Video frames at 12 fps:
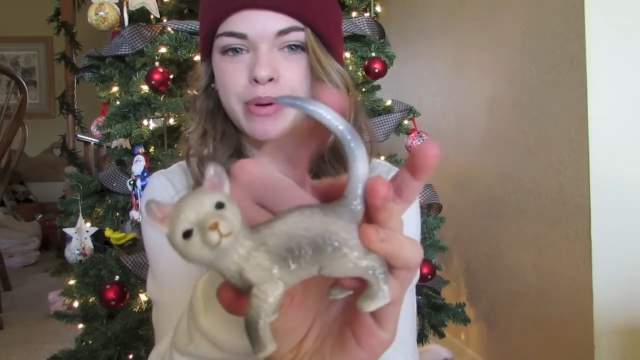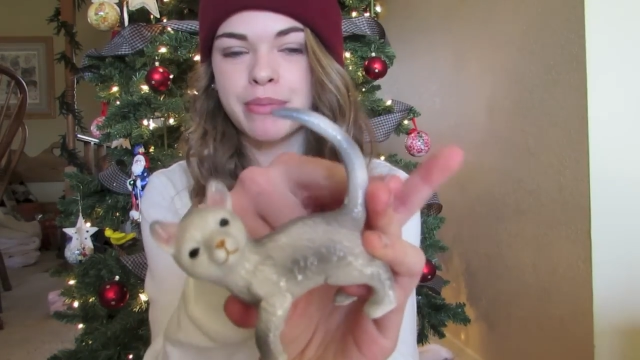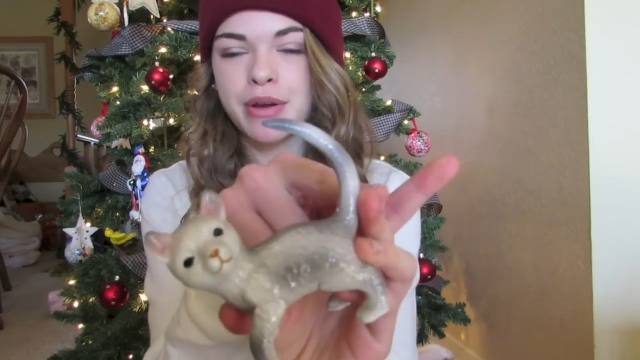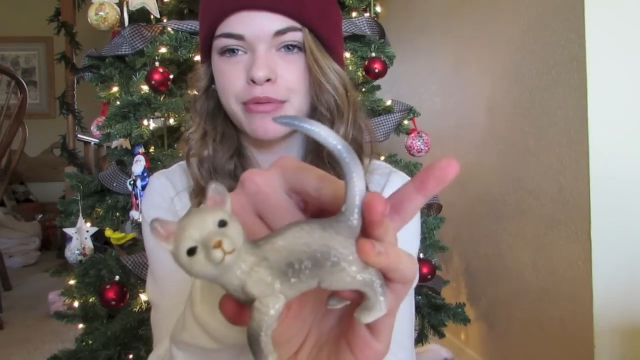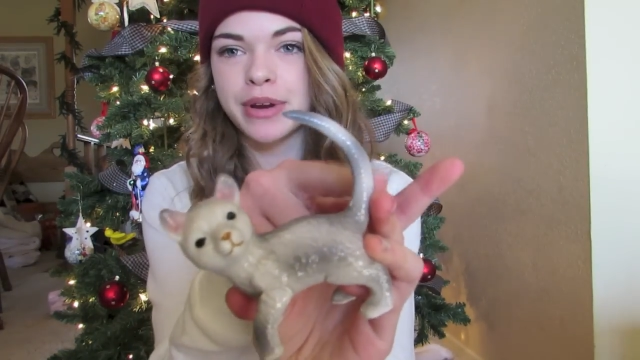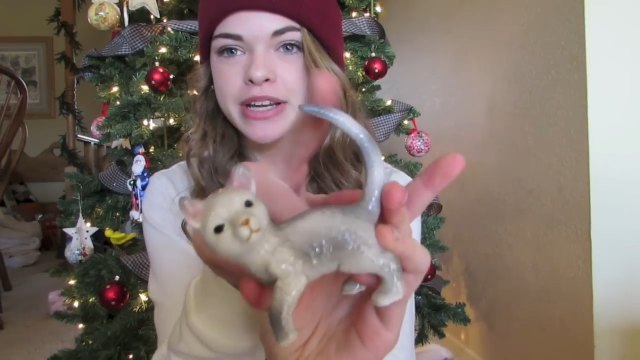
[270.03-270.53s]
put
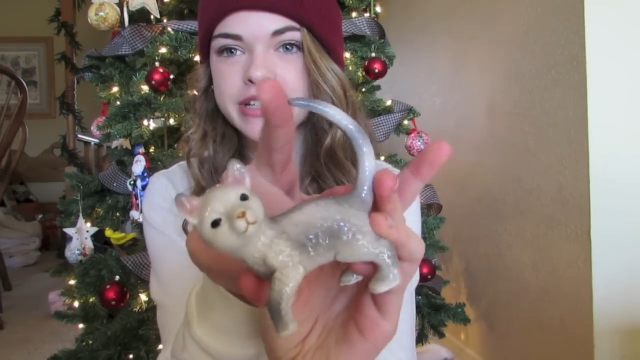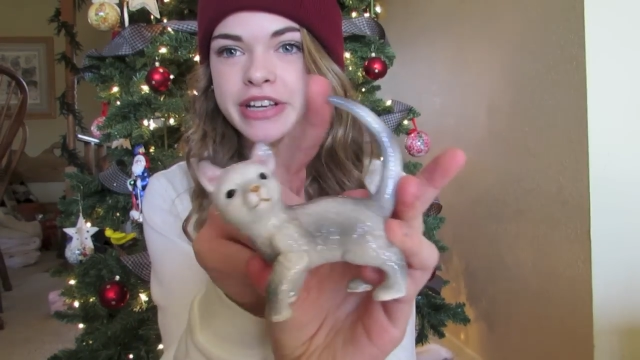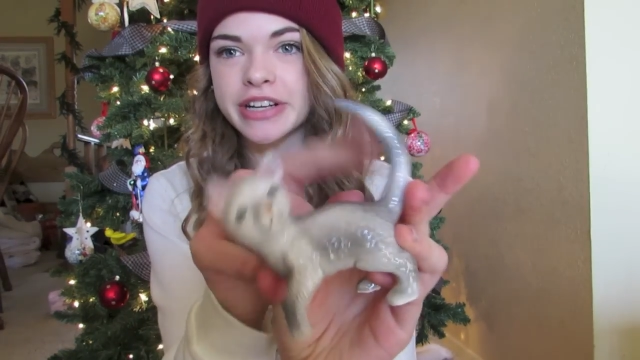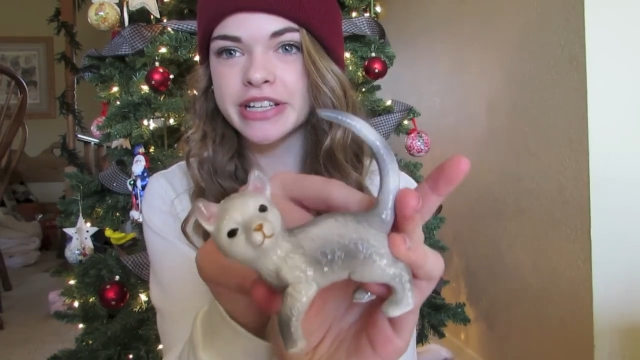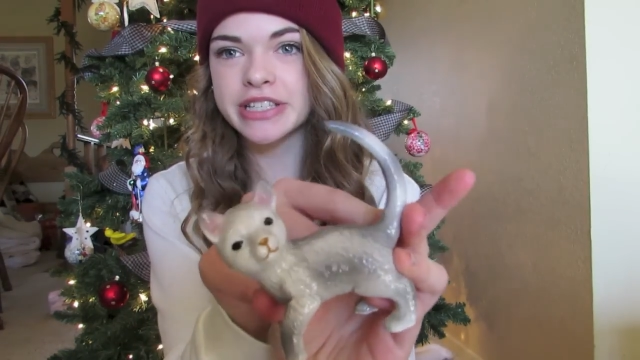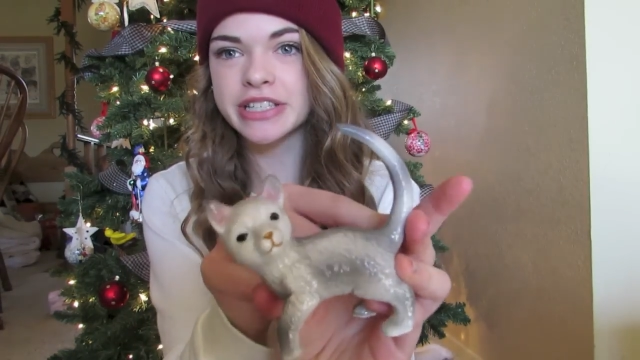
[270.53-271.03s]
my rings
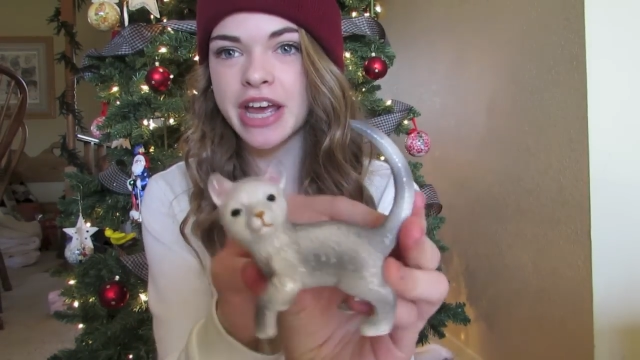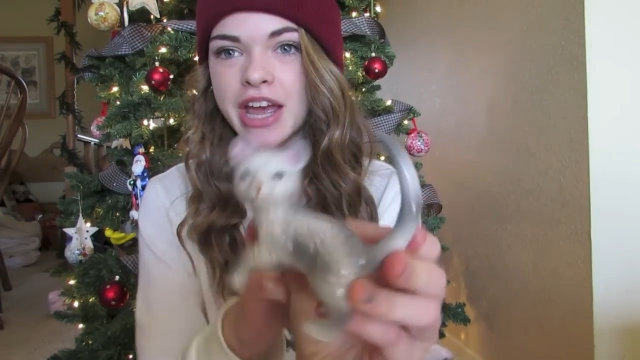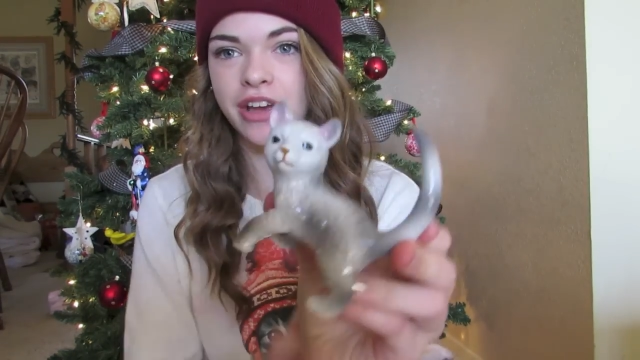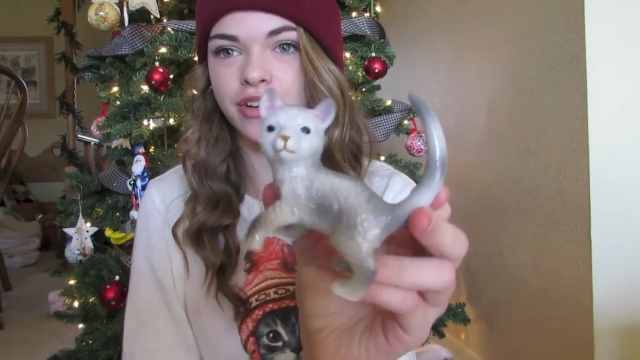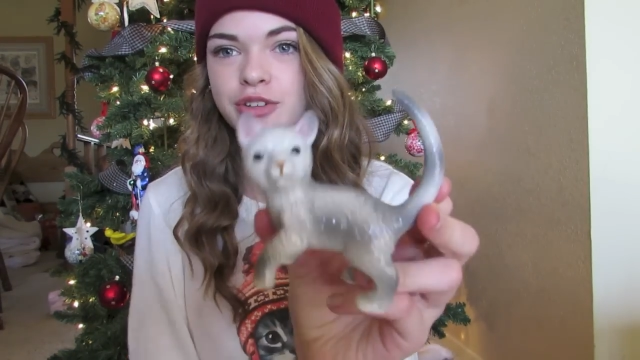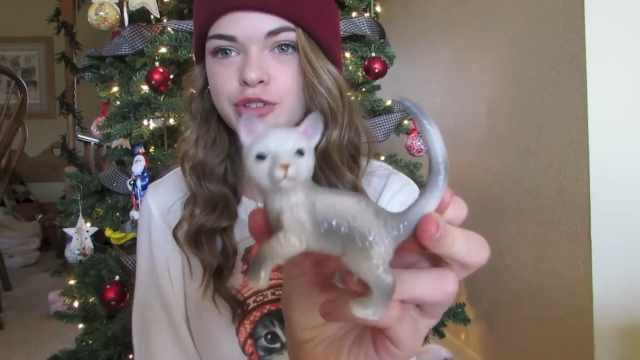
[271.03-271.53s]
on its
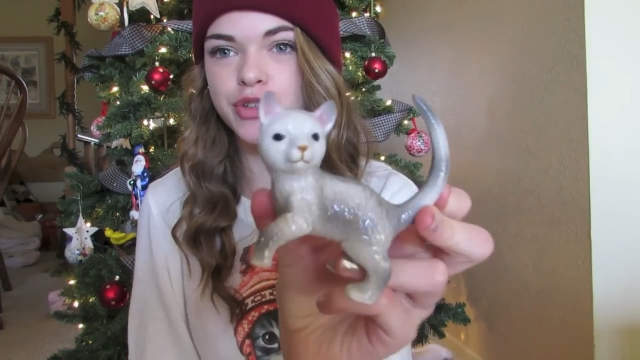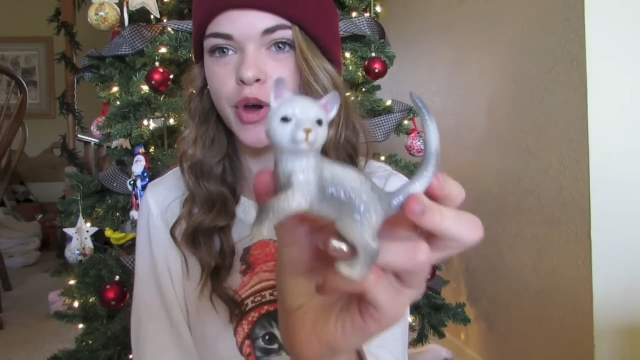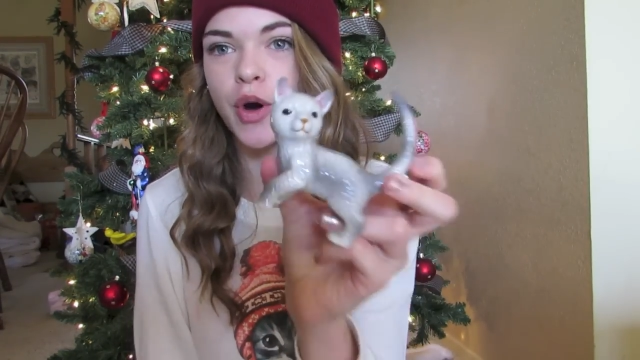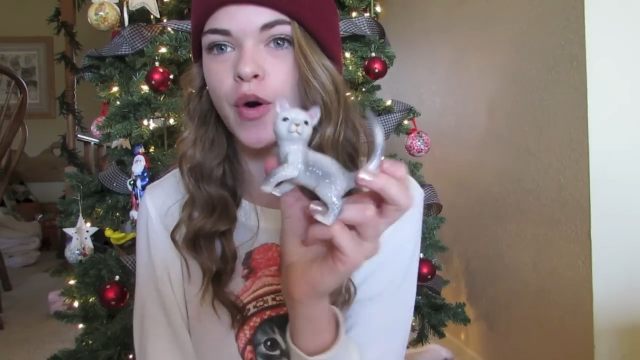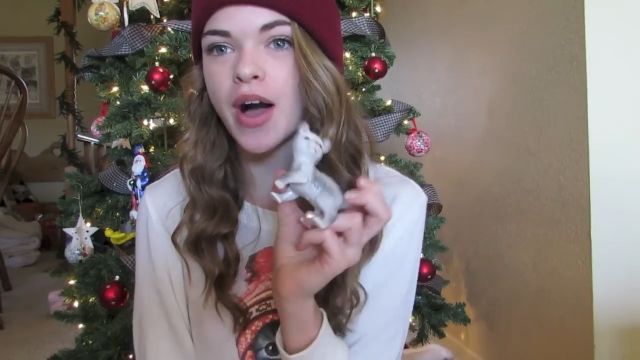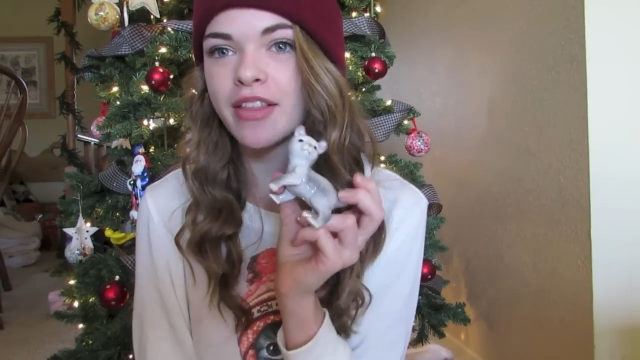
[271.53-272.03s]
tail,
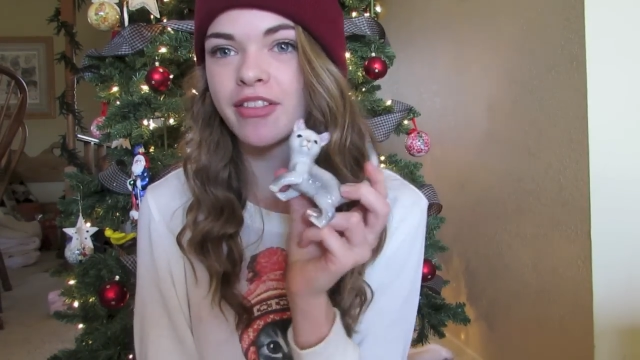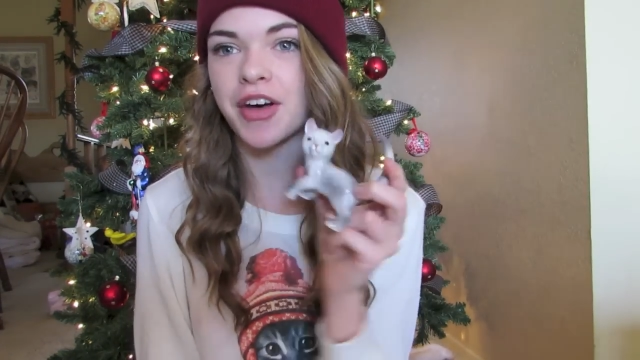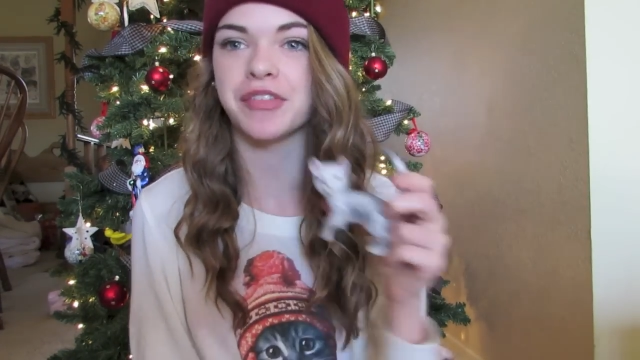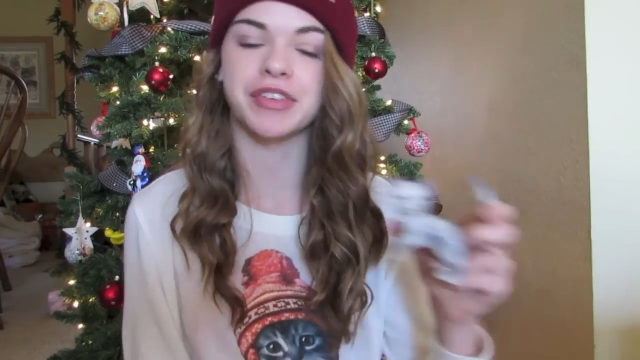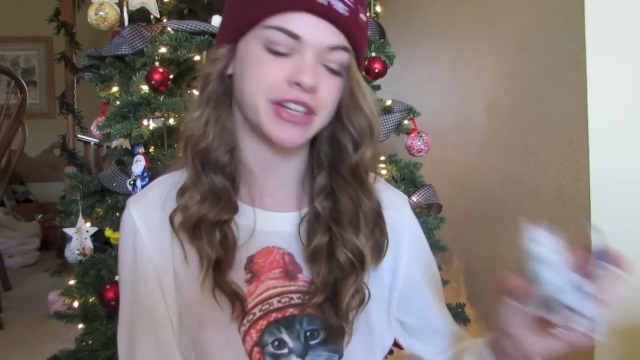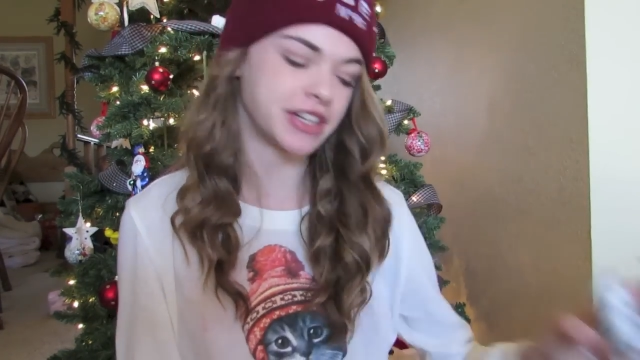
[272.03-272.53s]
so I love